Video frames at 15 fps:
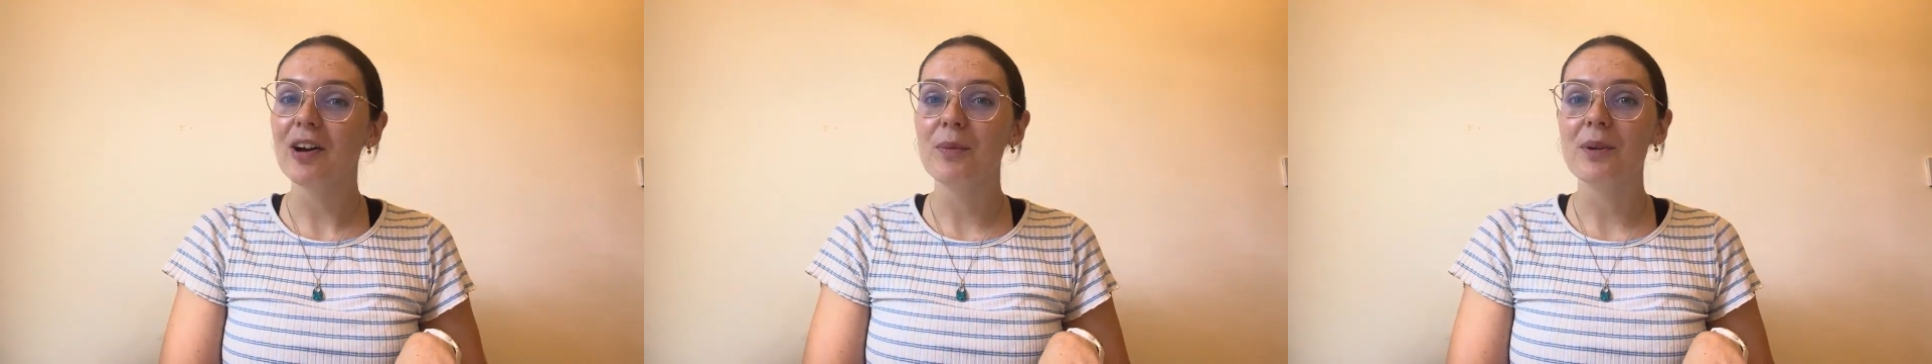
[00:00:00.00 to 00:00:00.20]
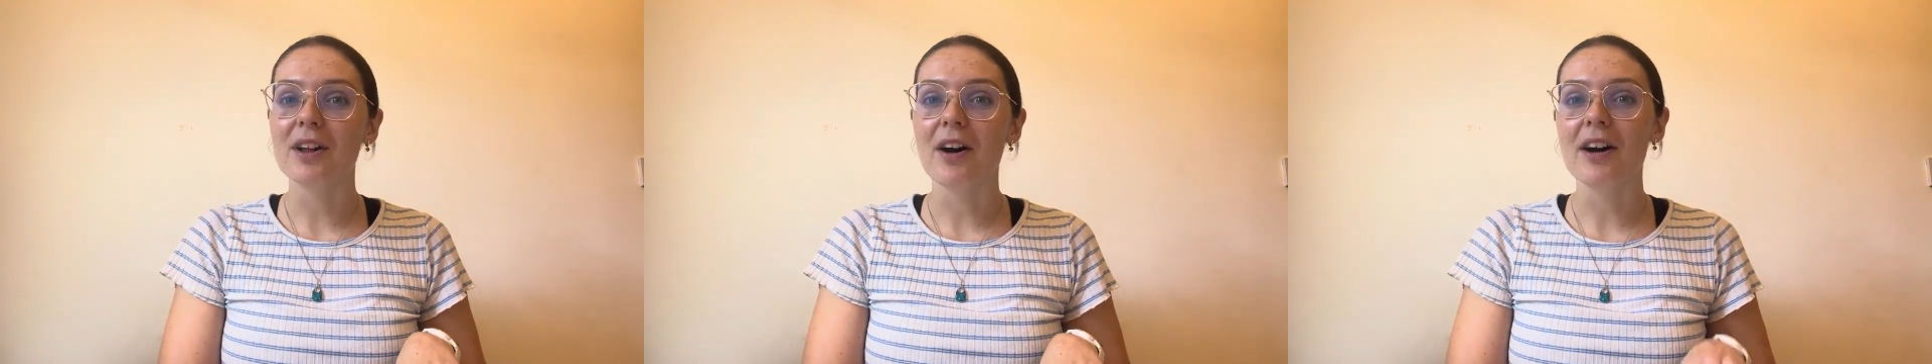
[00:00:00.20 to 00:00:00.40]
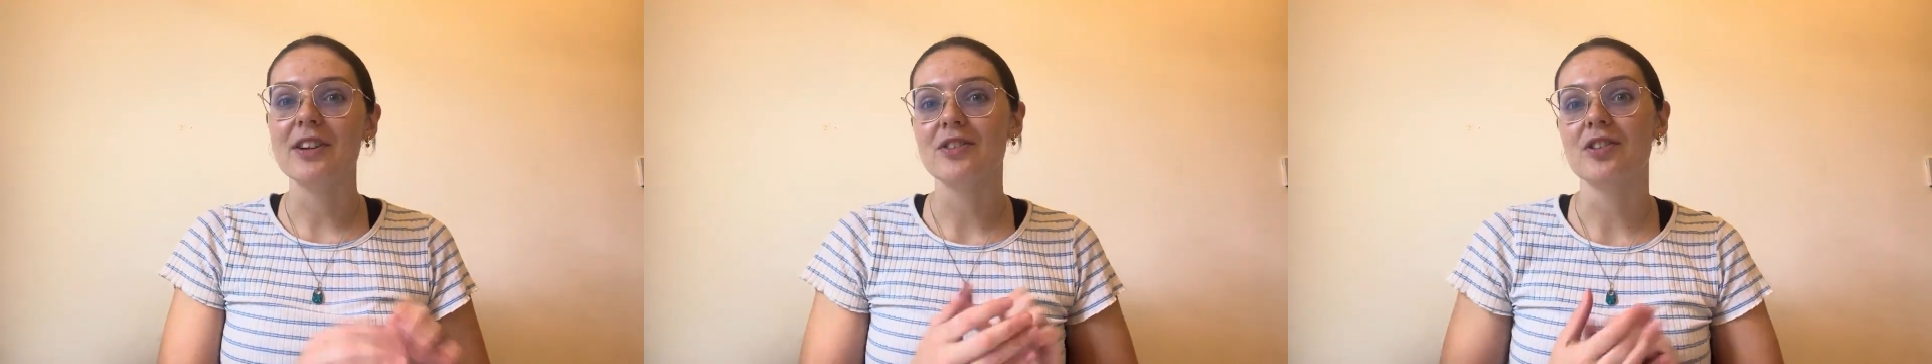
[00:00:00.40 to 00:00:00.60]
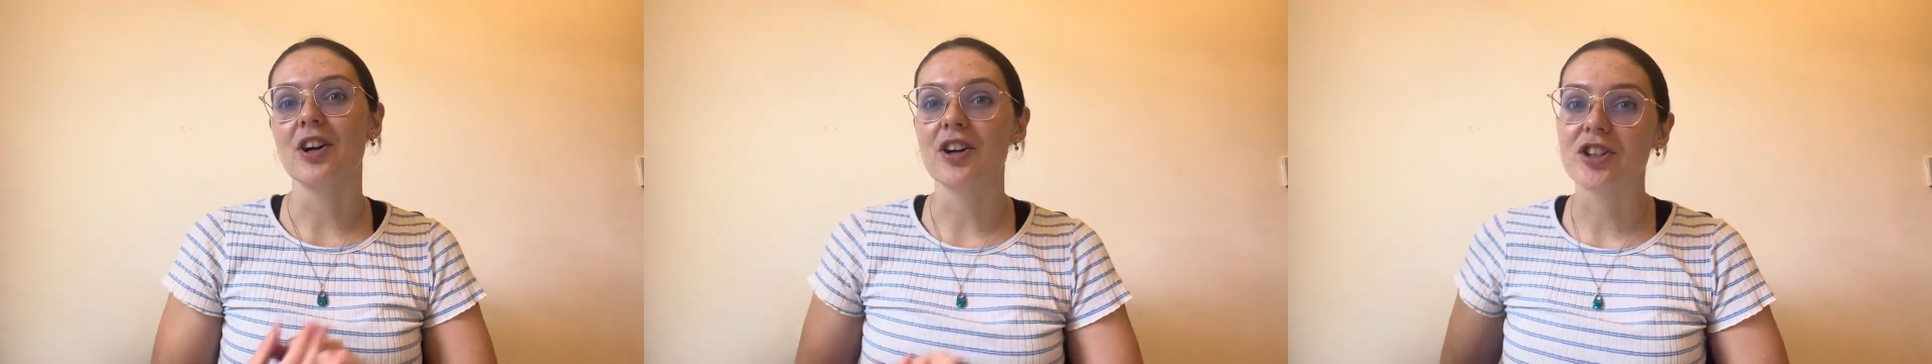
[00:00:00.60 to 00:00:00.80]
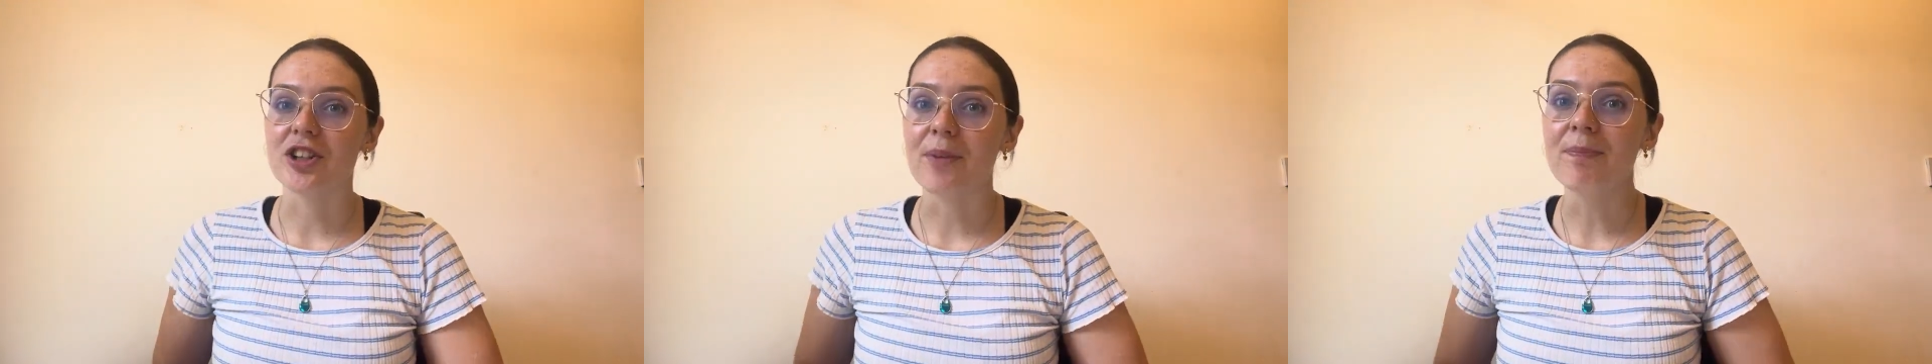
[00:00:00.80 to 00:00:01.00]
on with our
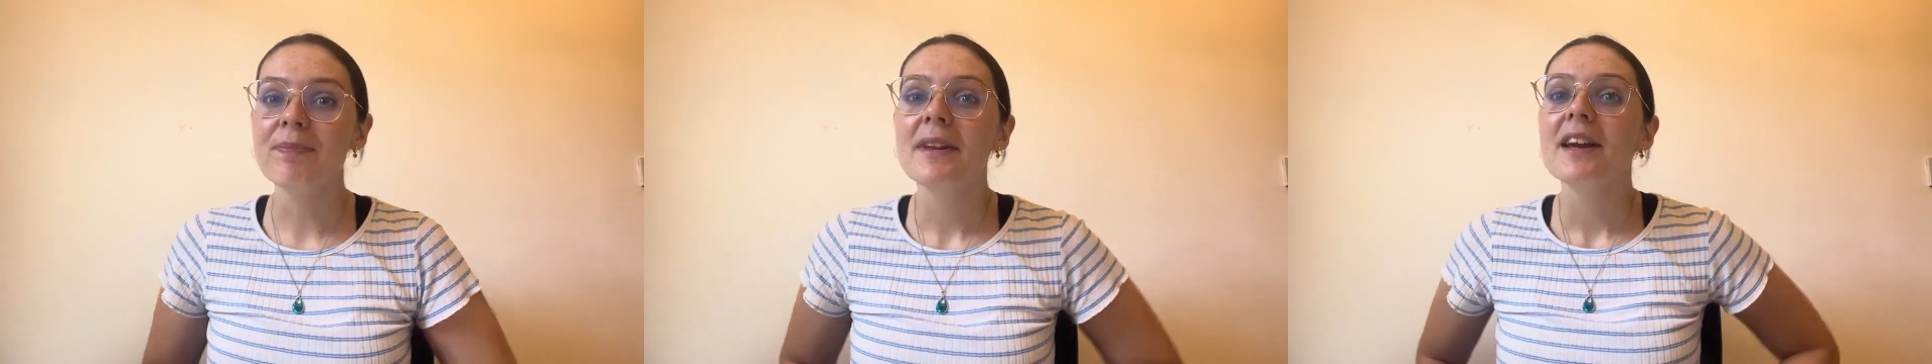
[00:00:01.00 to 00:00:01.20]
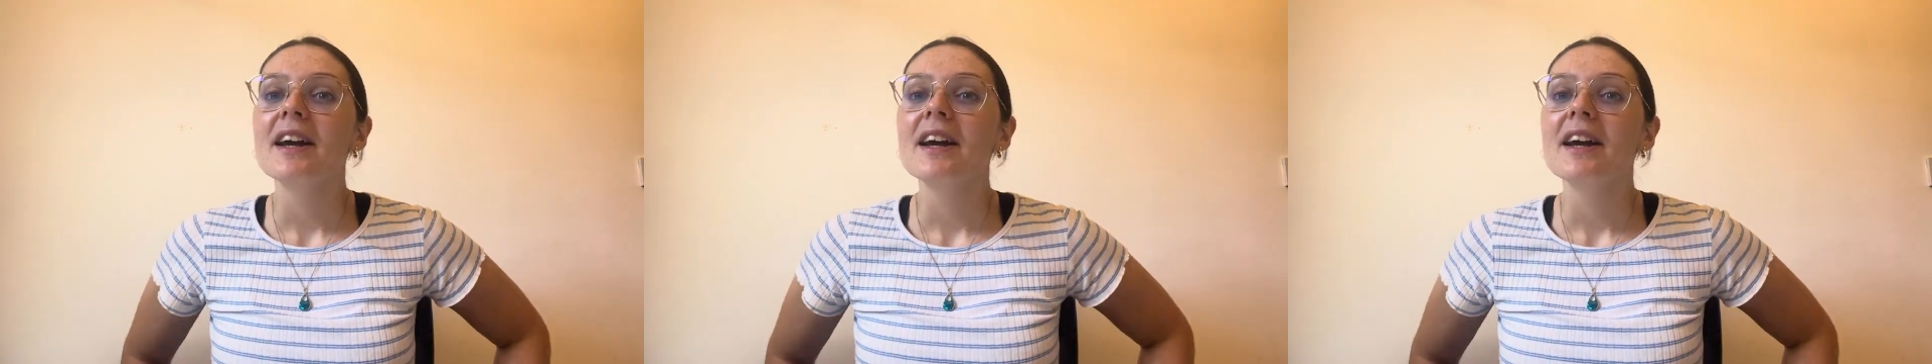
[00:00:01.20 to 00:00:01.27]
introduction.